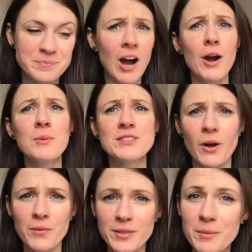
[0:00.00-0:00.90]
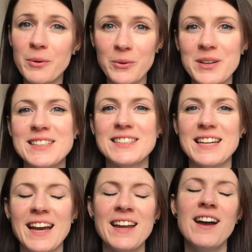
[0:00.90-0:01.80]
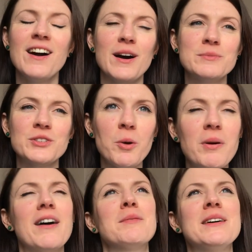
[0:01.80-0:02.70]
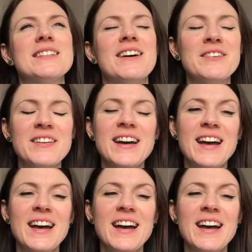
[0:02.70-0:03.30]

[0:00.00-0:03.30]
I was on the ball yesterday. I'm so proud of myself.